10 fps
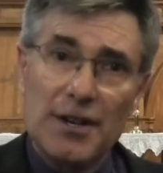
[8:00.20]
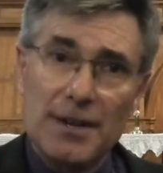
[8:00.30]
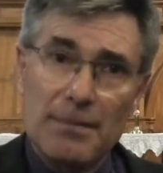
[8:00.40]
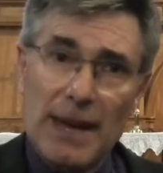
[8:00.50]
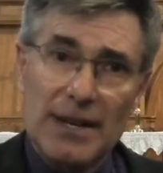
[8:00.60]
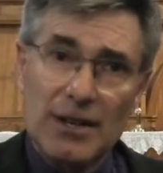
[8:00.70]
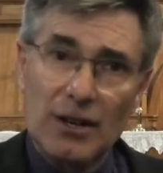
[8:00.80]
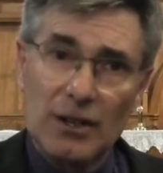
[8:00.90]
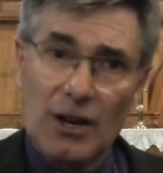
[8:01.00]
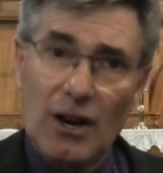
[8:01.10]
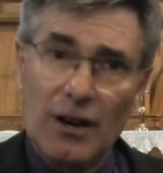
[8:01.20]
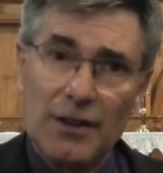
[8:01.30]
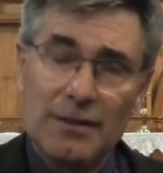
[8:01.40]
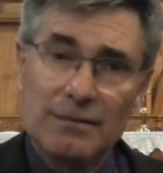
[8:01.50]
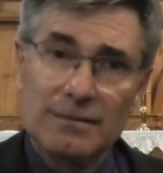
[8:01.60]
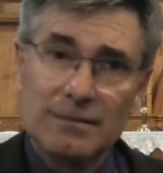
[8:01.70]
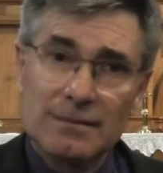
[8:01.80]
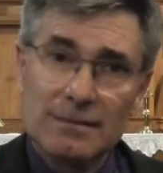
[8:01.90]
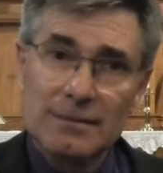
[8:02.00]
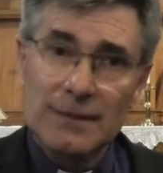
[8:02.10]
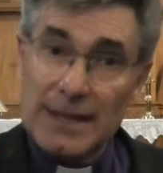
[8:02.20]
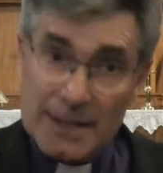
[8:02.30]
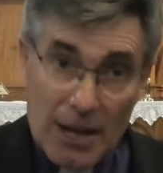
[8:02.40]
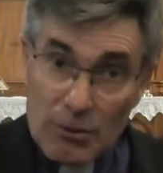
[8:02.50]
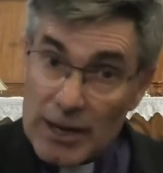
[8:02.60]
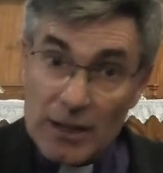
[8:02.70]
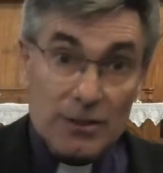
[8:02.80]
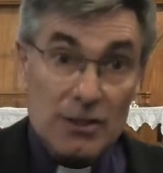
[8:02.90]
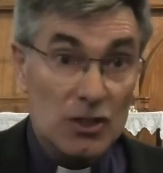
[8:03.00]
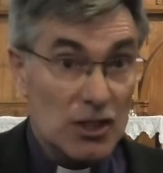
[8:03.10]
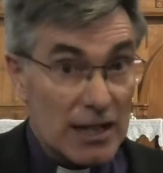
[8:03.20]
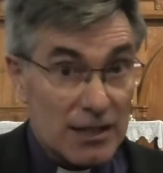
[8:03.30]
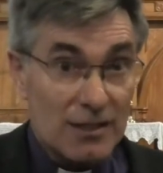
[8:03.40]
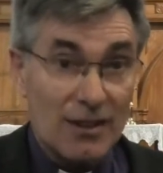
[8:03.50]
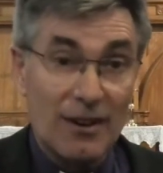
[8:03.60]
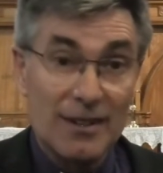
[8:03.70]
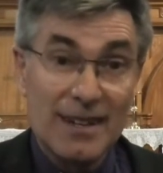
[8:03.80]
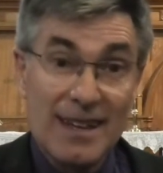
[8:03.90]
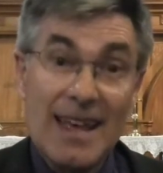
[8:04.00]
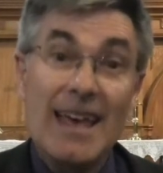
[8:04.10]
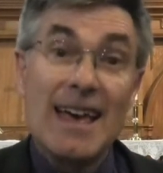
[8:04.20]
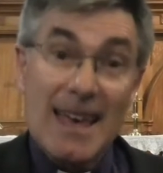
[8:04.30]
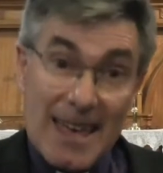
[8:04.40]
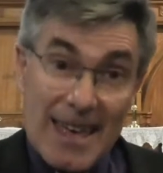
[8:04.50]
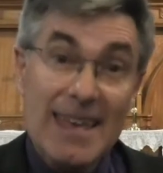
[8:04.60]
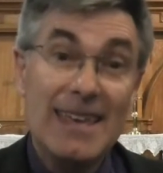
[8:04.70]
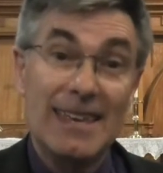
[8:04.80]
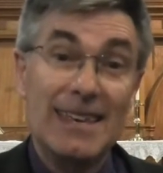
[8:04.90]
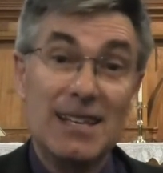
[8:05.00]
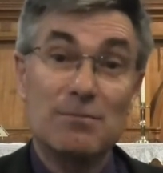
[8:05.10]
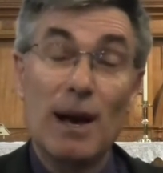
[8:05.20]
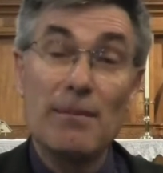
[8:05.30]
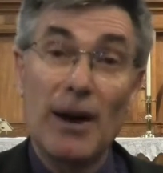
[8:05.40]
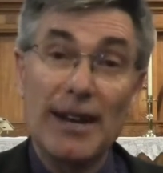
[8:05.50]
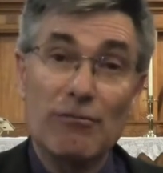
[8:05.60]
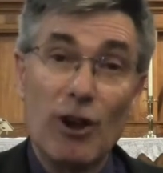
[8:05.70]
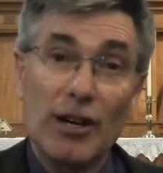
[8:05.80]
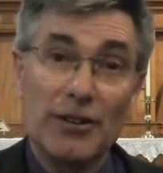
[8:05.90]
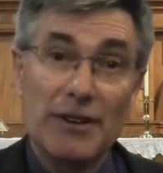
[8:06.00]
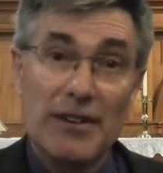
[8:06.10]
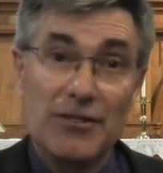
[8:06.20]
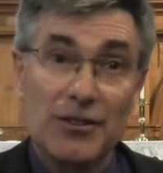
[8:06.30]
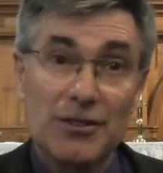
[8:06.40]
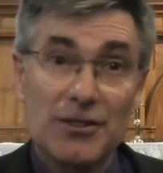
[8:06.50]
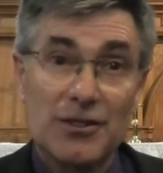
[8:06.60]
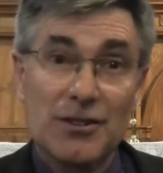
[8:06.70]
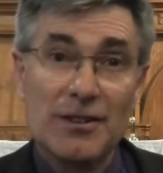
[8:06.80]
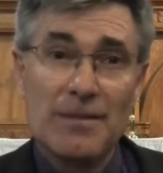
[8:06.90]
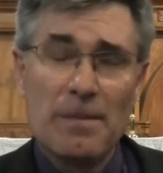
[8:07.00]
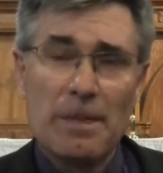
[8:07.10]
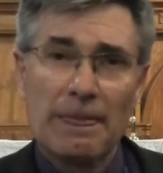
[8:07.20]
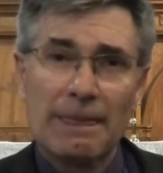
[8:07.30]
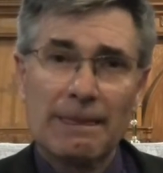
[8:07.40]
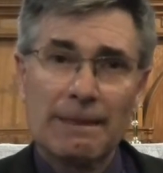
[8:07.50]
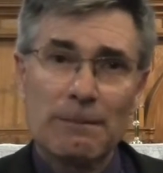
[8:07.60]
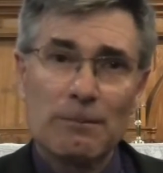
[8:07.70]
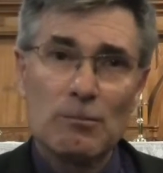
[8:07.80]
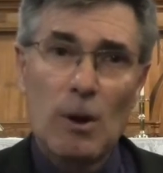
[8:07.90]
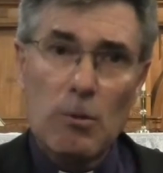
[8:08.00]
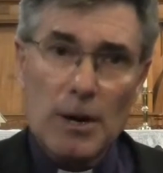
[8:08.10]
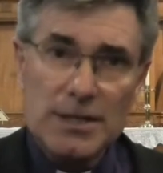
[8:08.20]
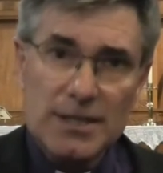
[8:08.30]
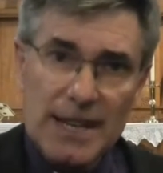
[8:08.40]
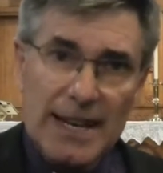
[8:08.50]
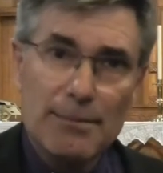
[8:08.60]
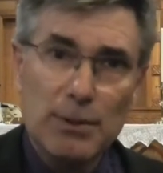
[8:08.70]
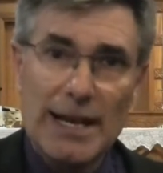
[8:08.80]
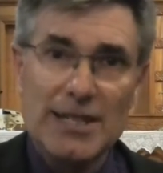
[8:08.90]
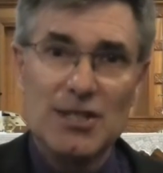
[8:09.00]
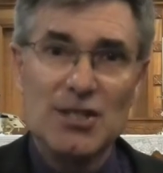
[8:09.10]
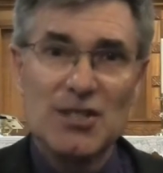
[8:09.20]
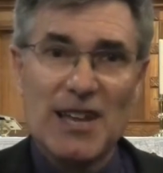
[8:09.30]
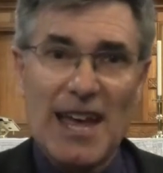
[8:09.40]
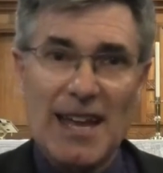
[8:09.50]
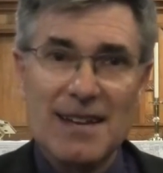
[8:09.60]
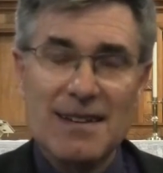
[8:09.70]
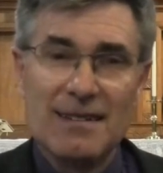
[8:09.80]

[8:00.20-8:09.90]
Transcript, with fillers: depend on God. Okay? No one else, just God. He is my mighty rock and refuge. Well, what a steady place to stand